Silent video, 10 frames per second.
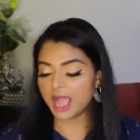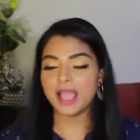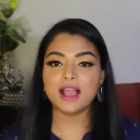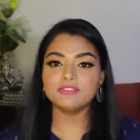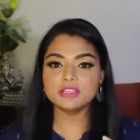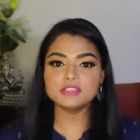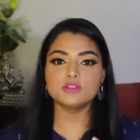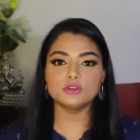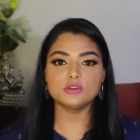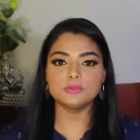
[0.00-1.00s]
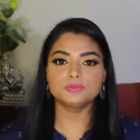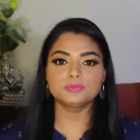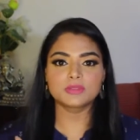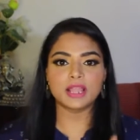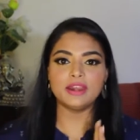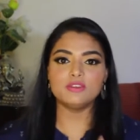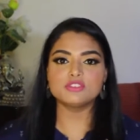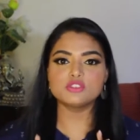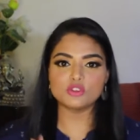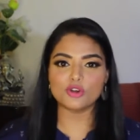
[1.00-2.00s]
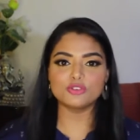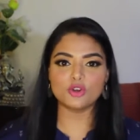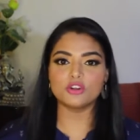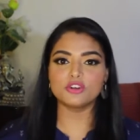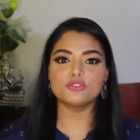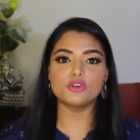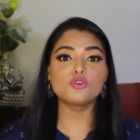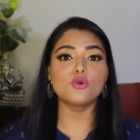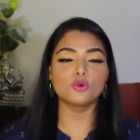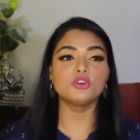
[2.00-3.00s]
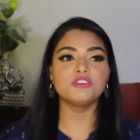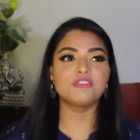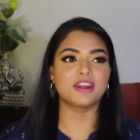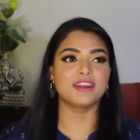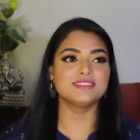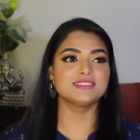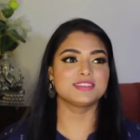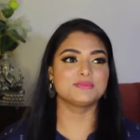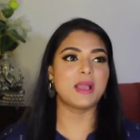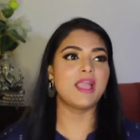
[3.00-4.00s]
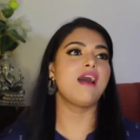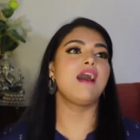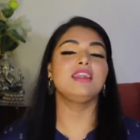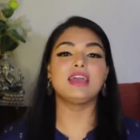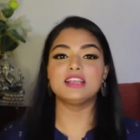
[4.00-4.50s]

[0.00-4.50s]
I have this, you know, kind of a soft corner for coconut fragrances in my heart.